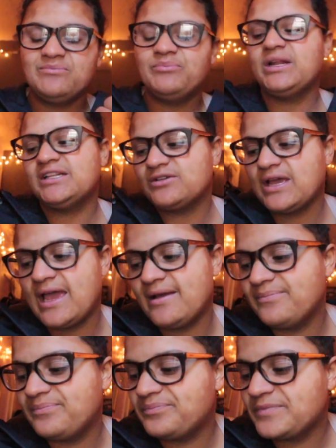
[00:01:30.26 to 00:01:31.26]
But it's okay.
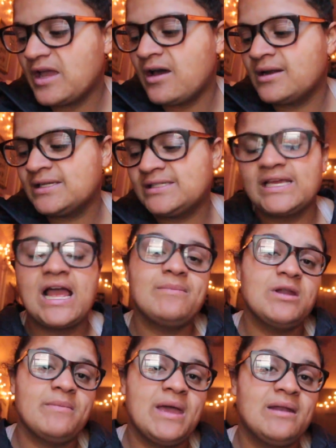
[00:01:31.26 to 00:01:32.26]
Honestly, I'm
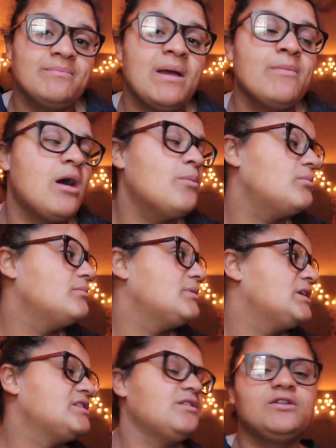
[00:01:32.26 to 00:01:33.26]
not mad. My mom
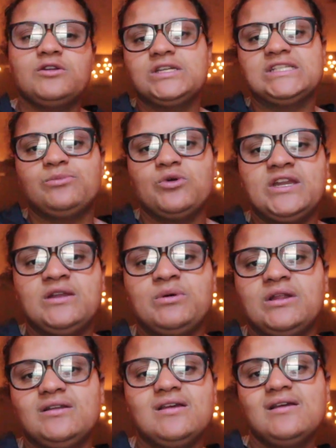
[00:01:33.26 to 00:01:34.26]
is a little disappointed,
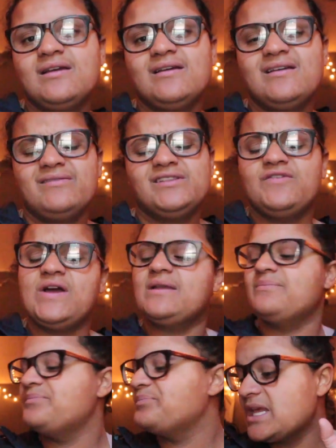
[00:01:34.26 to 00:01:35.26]
but it's fine.
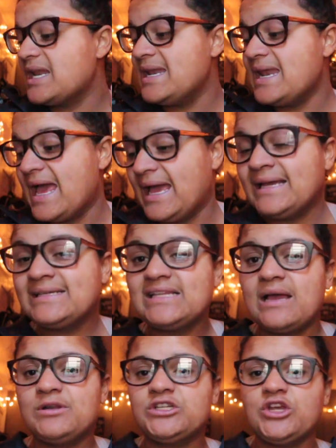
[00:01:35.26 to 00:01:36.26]
Next,
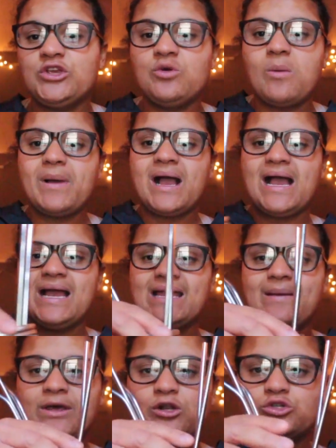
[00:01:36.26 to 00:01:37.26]
I'm going to show you
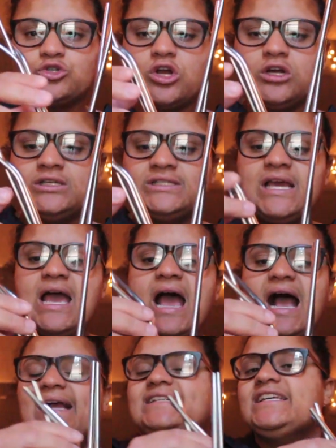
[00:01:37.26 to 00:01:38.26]
my metal straws.
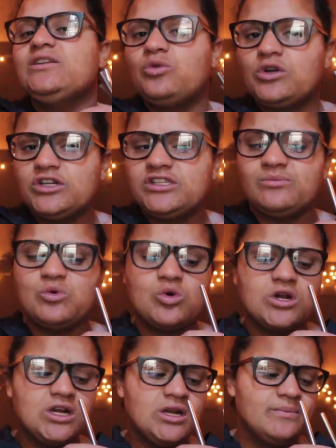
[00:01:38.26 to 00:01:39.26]
I did order some
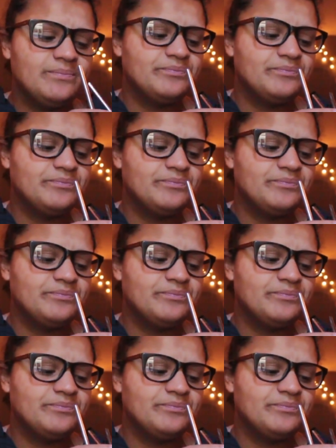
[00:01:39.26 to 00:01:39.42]
more,